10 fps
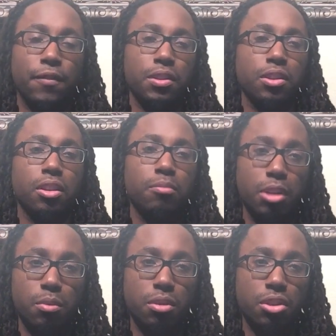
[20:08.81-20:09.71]
physically
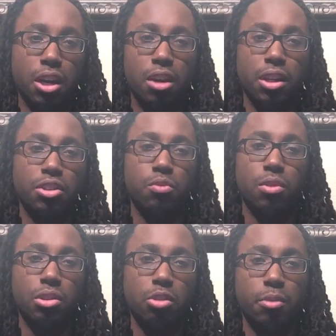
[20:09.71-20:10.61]
be with the child like she
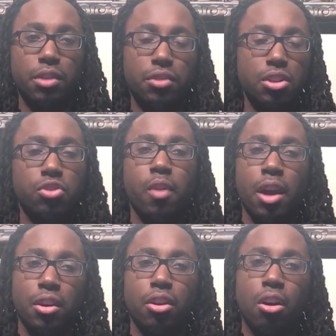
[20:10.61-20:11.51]
wants to, but if she's
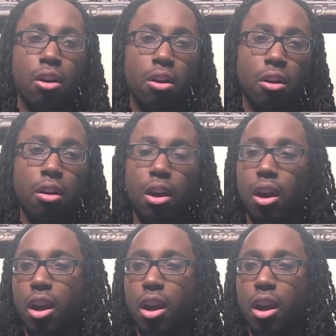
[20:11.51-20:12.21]
trying to call